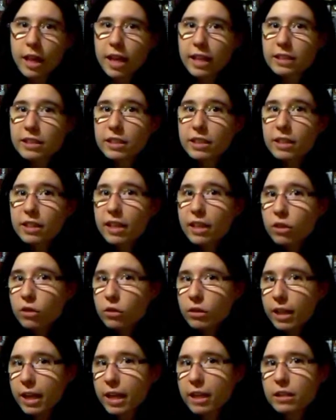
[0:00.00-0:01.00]
It's a
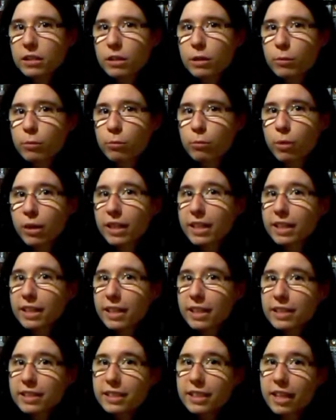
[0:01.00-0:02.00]
little late, but it
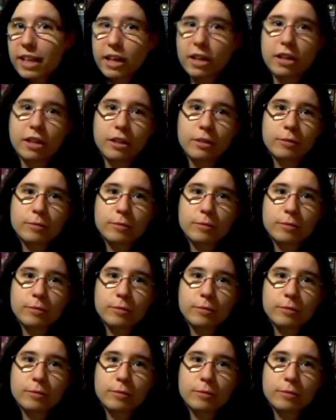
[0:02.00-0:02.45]
is here.